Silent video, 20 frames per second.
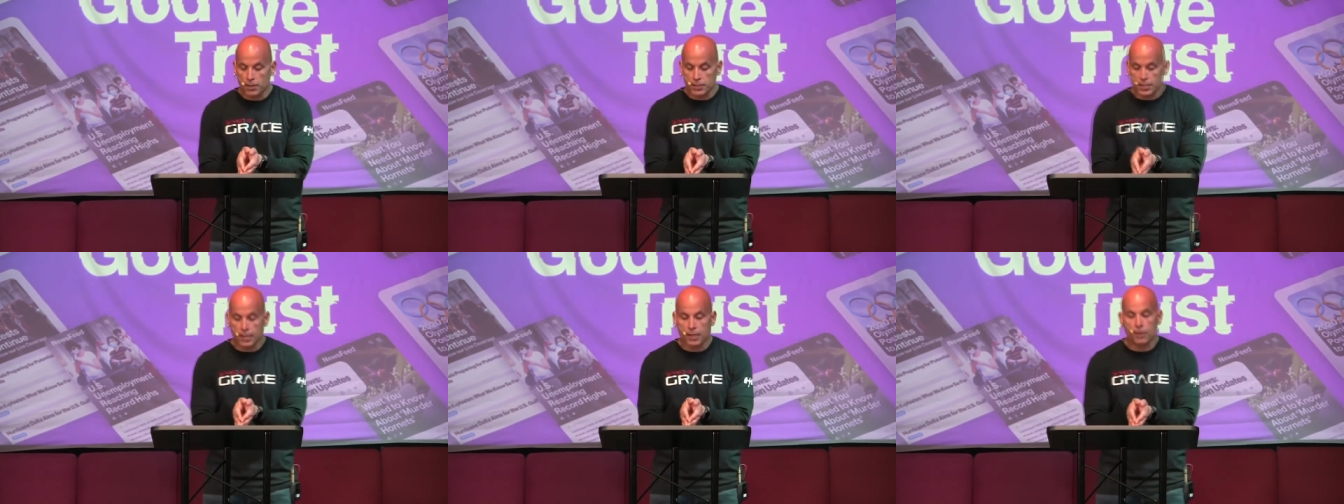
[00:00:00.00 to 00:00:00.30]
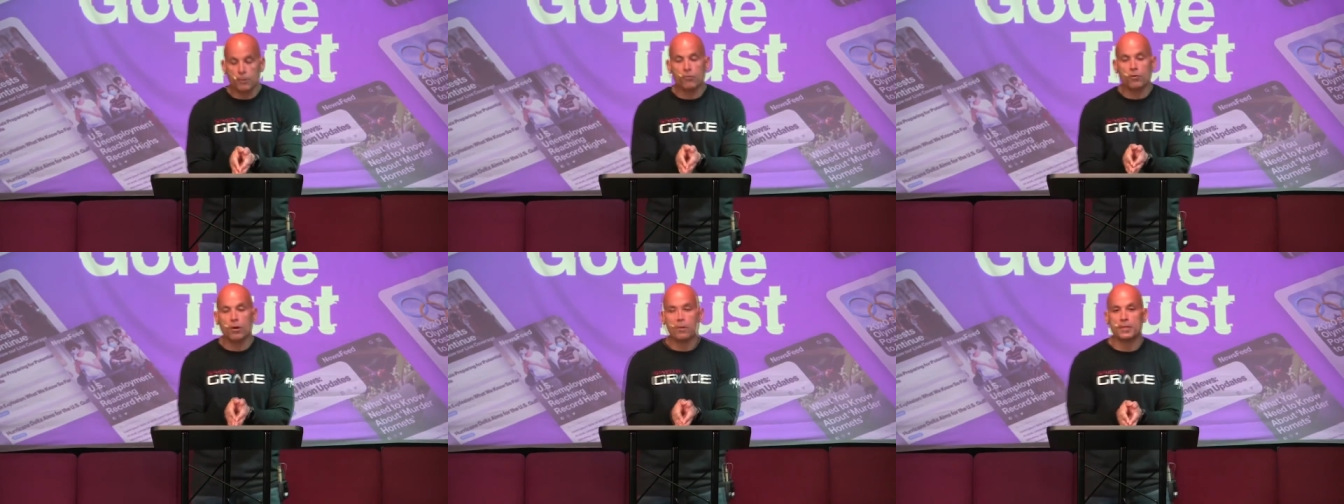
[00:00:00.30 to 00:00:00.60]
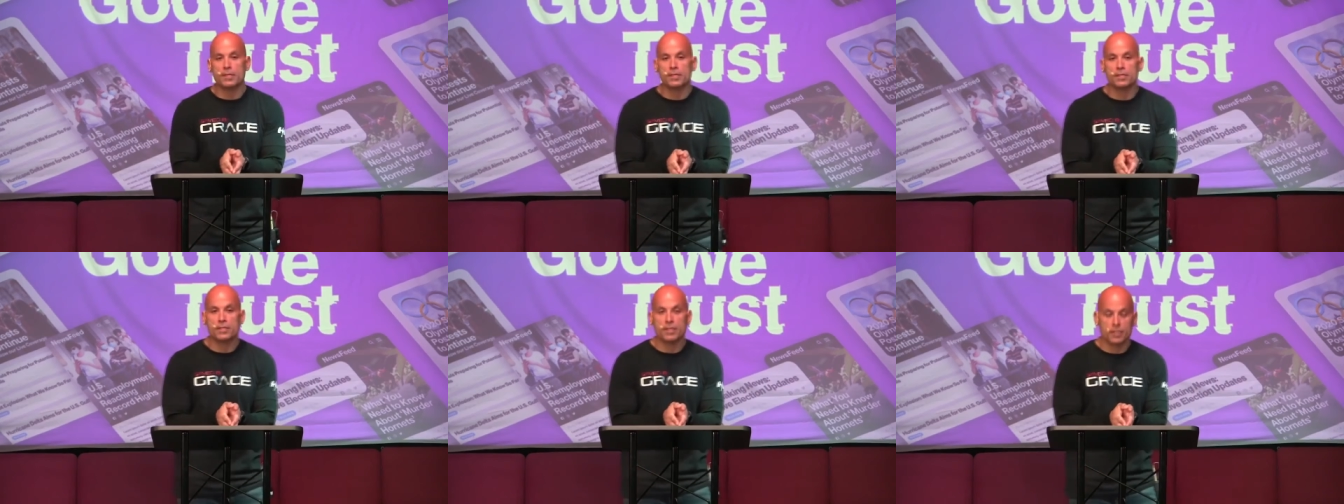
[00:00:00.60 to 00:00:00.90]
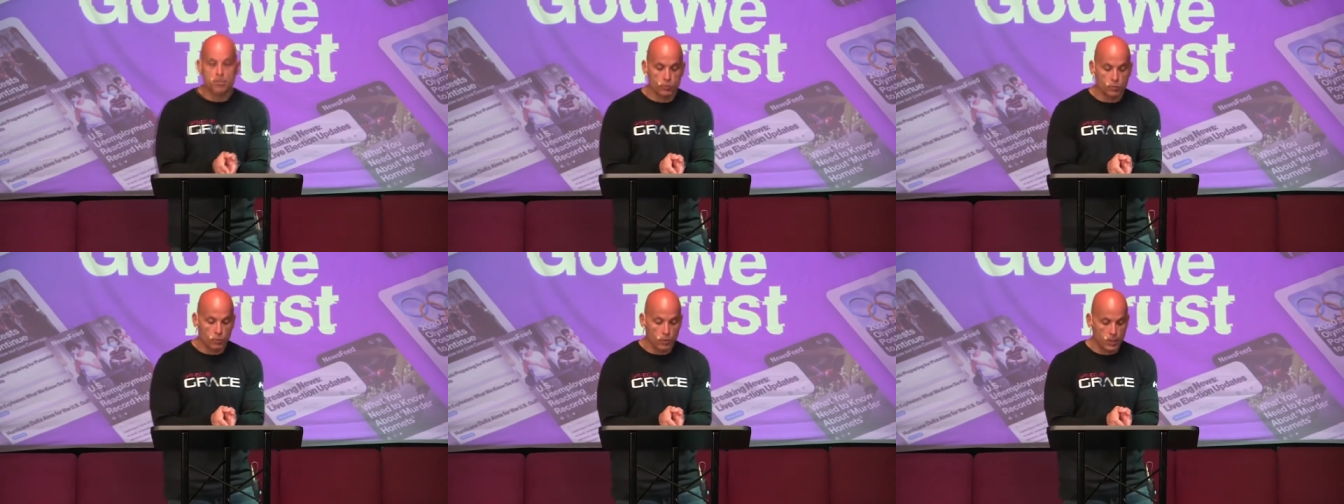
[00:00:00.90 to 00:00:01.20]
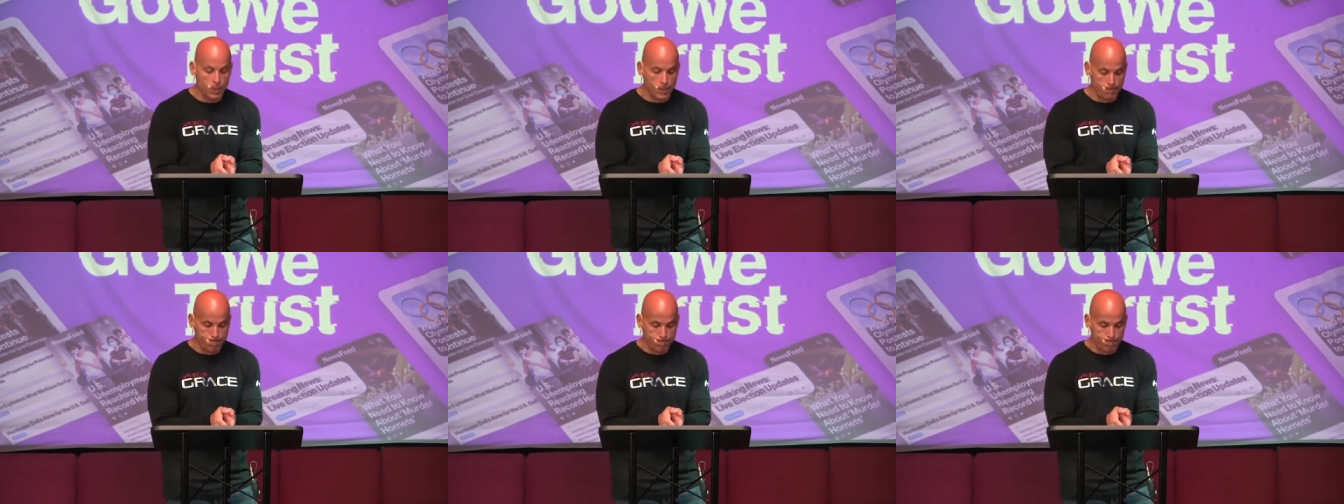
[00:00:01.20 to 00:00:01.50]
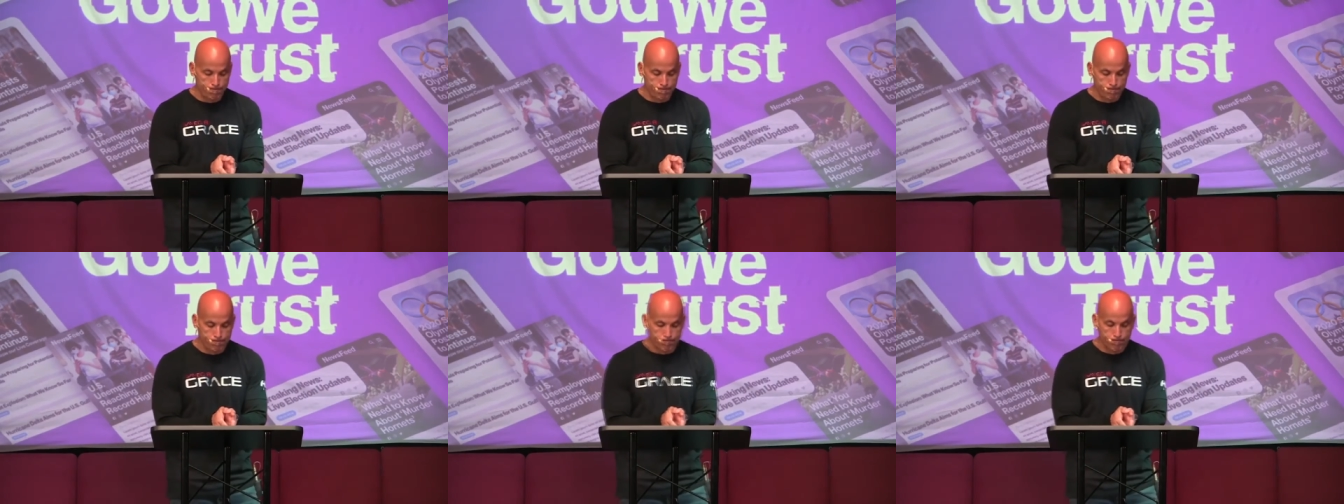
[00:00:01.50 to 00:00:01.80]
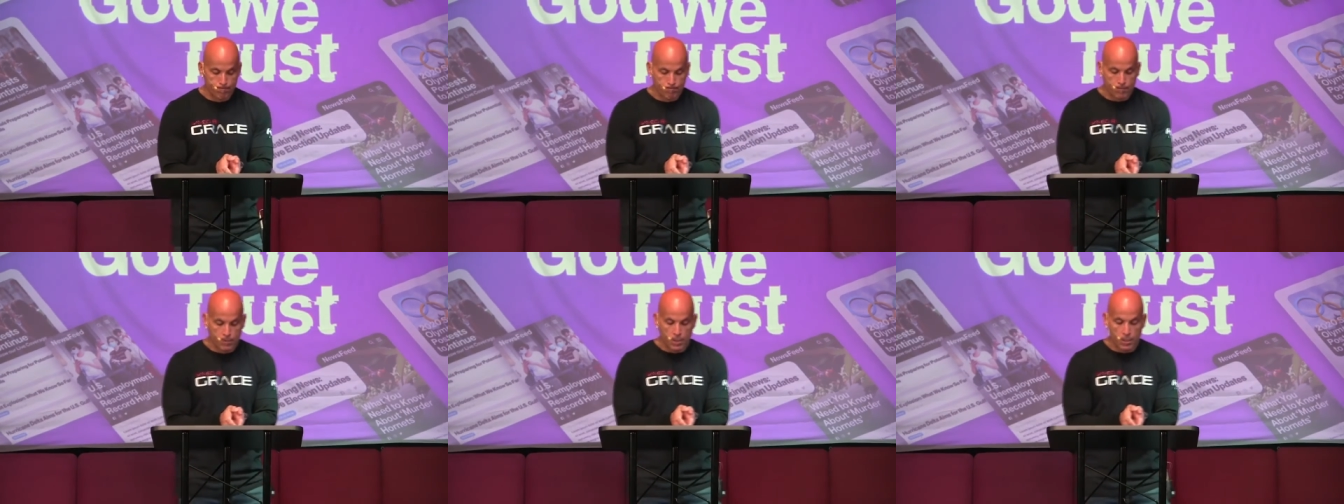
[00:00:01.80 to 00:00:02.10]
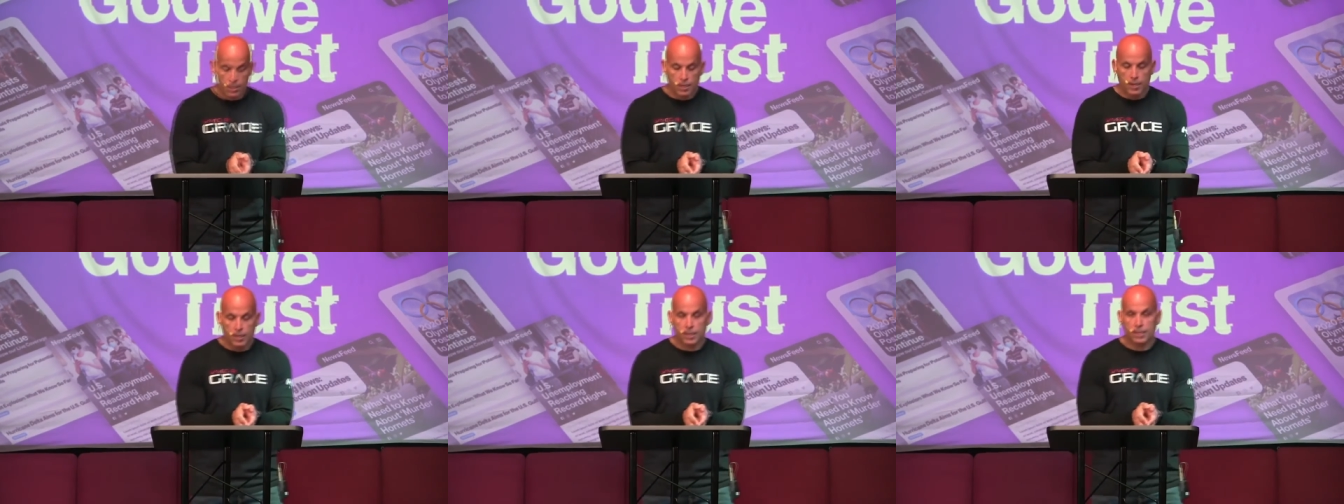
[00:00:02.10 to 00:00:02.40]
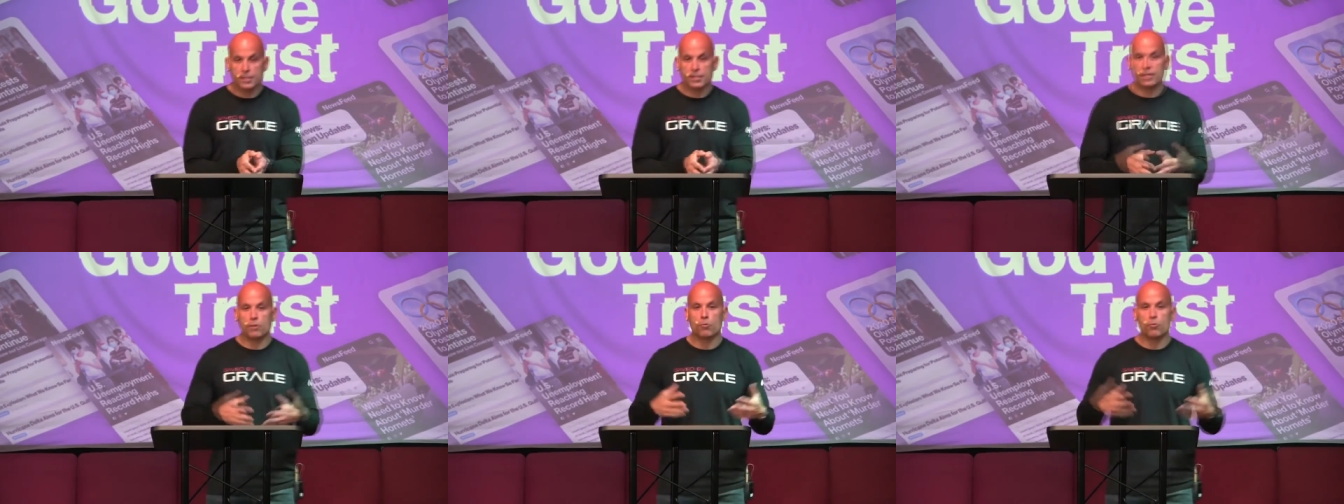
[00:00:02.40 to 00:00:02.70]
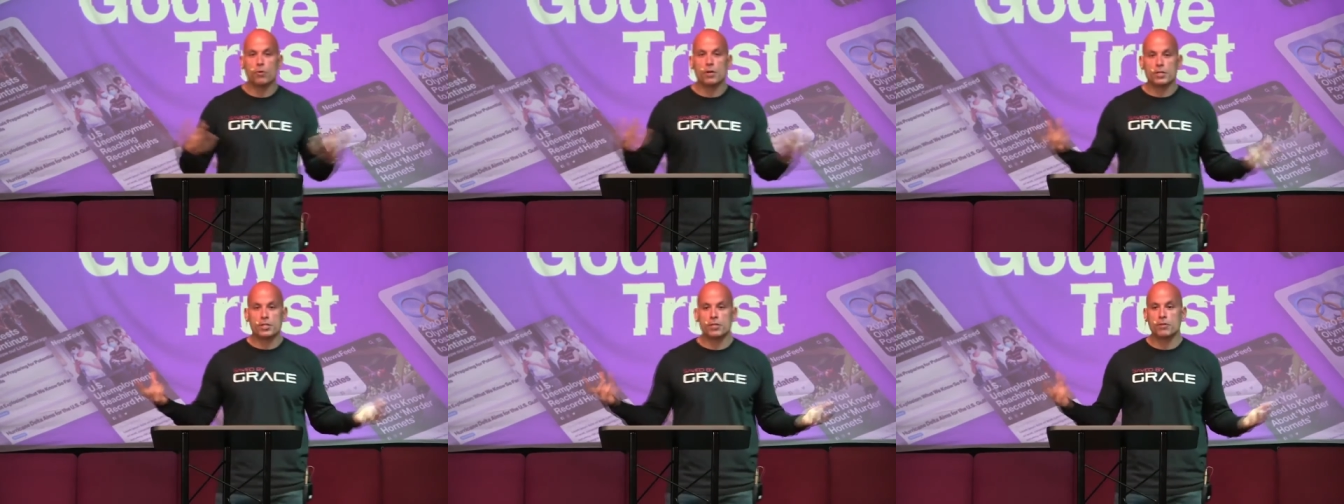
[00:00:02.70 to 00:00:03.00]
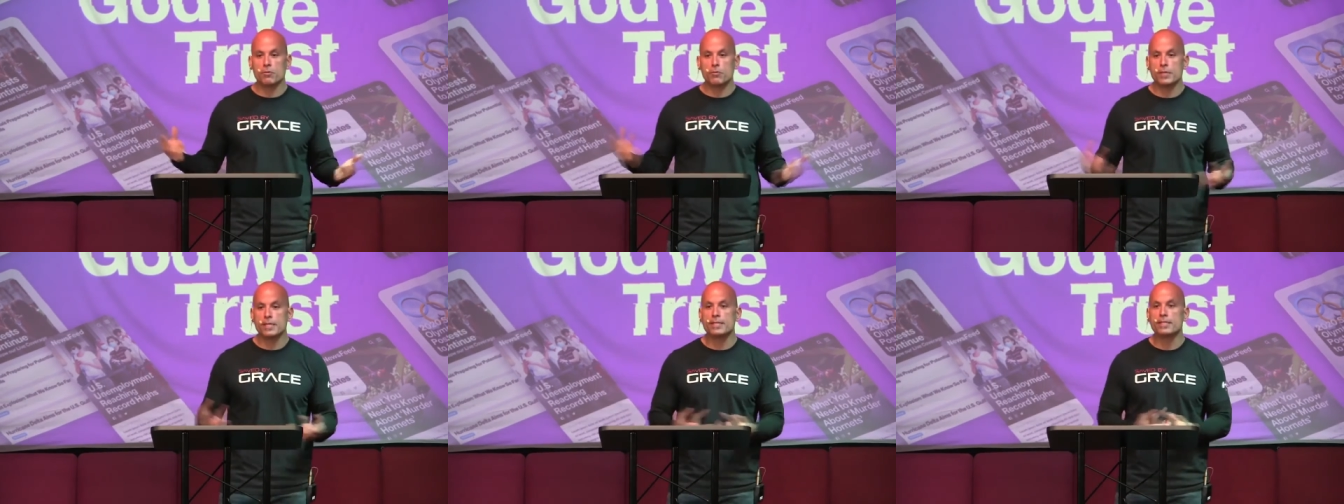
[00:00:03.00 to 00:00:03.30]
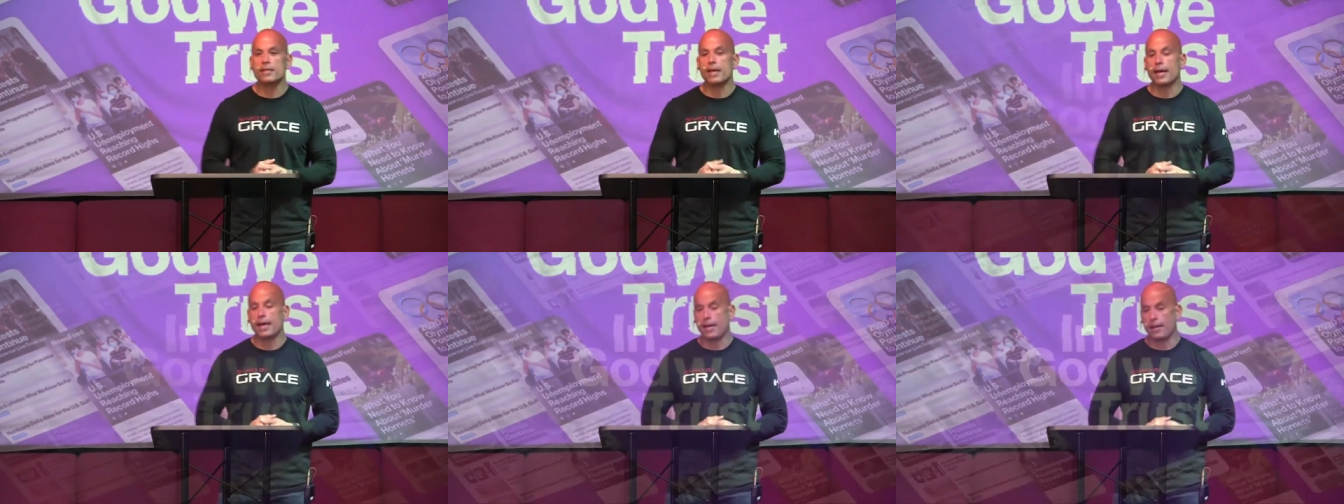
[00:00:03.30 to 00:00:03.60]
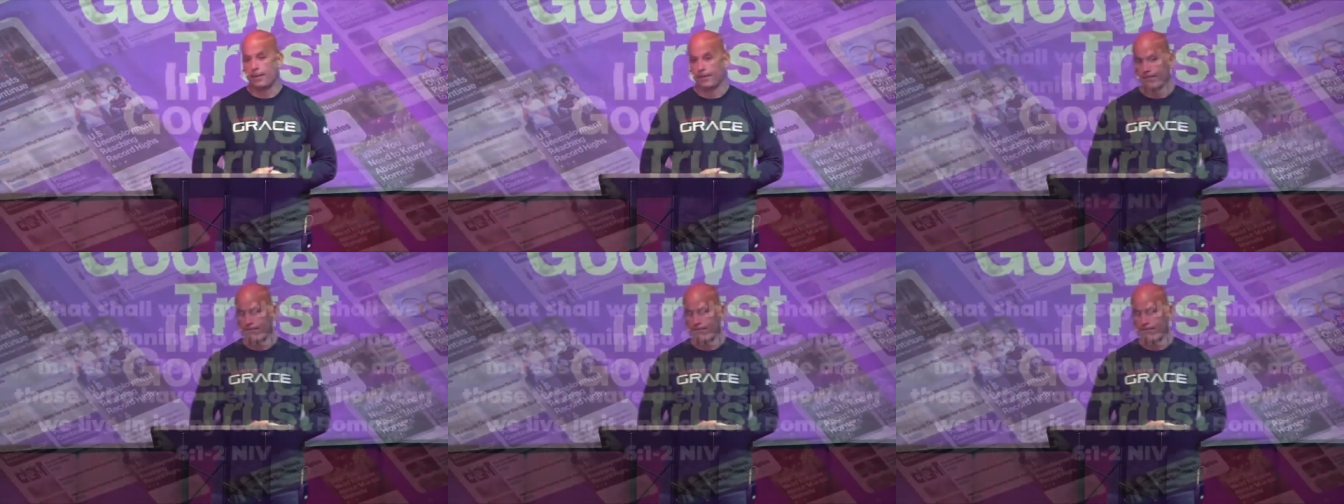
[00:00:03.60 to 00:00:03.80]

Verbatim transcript: said in Romans 6 1. He said, What shall we say?